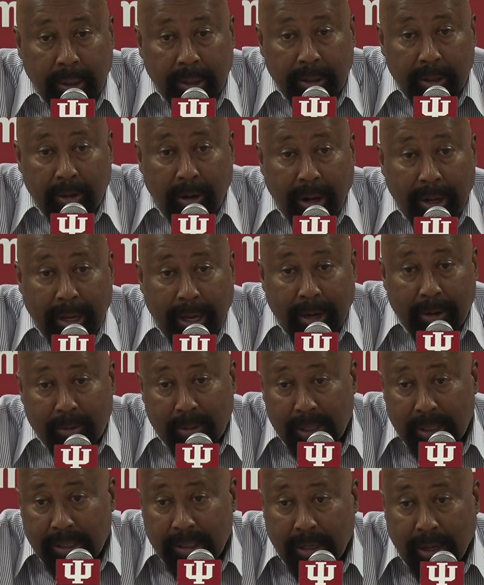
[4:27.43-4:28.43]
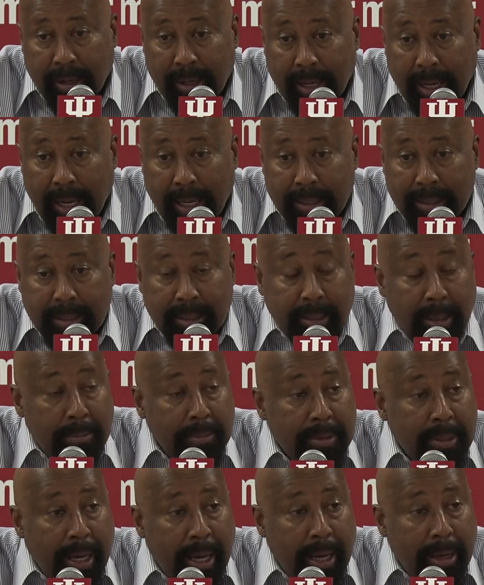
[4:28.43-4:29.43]
you know, I got to rest our guys
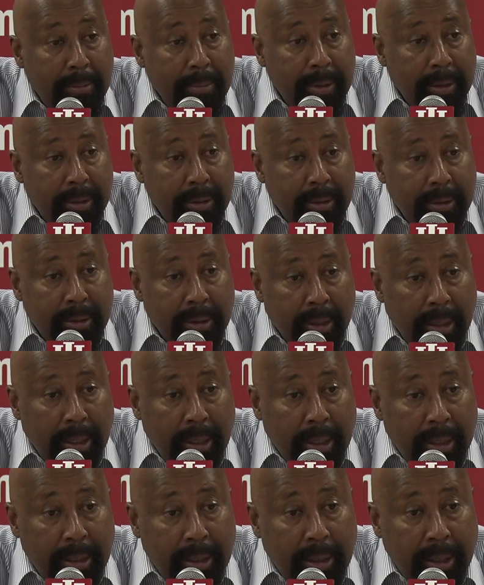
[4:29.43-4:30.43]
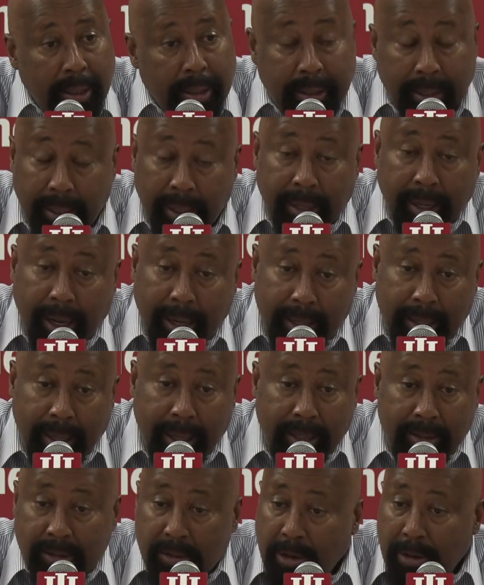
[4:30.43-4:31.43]
sometime. And again, I
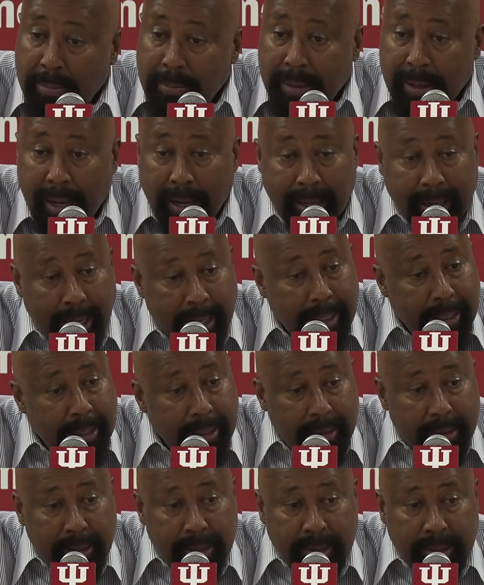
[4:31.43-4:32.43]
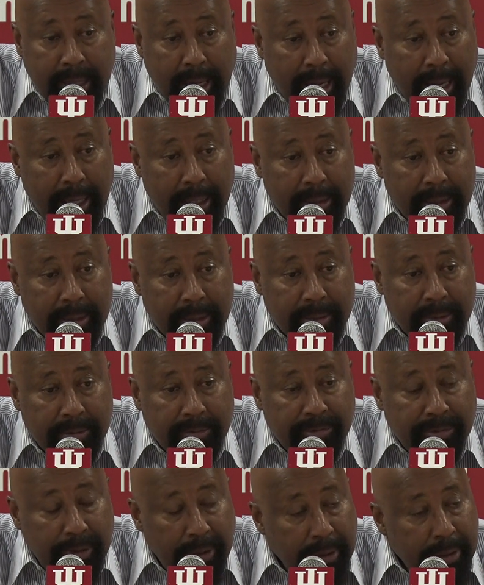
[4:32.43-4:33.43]
guess on me, I got to get these guys
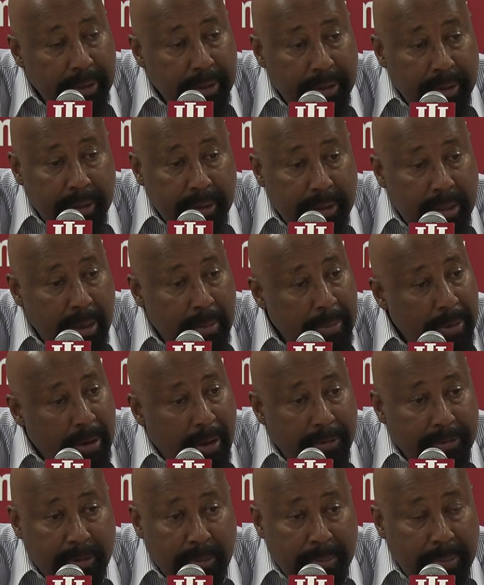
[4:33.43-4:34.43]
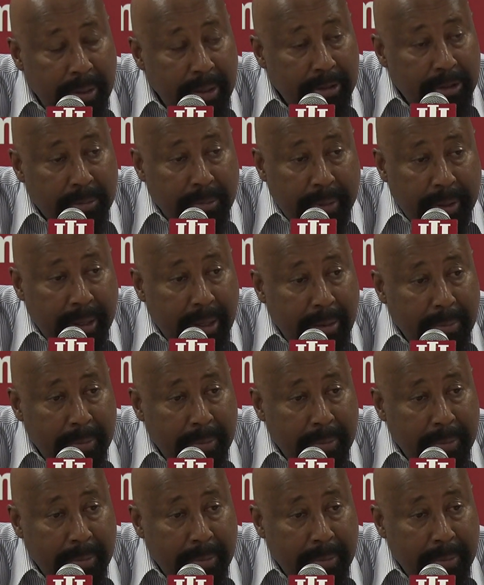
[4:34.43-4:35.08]
feeling good coming off the bench, man.